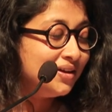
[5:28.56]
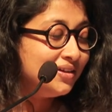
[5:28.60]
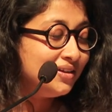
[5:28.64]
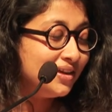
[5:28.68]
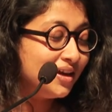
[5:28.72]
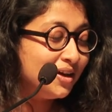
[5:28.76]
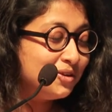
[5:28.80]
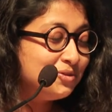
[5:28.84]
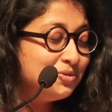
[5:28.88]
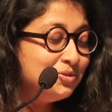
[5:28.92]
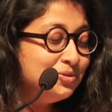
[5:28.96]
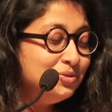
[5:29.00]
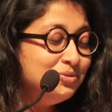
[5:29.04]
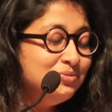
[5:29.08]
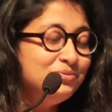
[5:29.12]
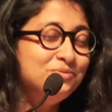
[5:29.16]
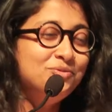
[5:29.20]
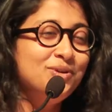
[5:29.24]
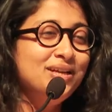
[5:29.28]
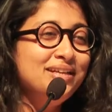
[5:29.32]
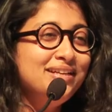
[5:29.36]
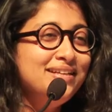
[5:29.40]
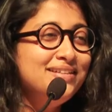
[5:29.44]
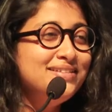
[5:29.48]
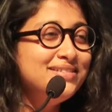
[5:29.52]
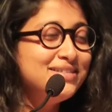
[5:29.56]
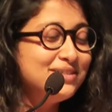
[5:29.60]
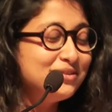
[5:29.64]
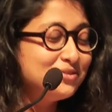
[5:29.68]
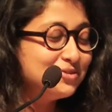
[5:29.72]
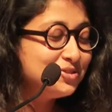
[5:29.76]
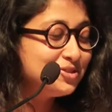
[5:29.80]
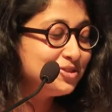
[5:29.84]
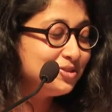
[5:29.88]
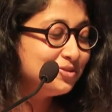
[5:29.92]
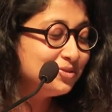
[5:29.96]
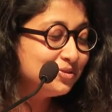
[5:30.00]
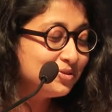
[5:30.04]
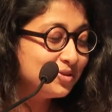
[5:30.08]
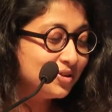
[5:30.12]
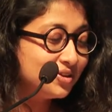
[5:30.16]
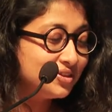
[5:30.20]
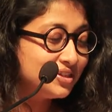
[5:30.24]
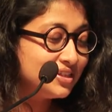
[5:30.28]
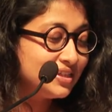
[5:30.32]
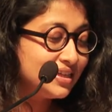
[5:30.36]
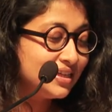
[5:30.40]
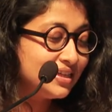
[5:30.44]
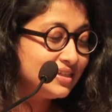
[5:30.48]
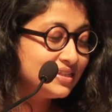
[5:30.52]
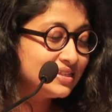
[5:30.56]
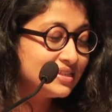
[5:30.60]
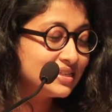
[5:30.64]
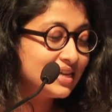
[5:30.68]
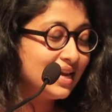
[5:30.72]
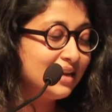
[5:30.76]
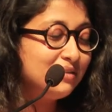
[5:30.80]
Yahoo, 1800 Contacts,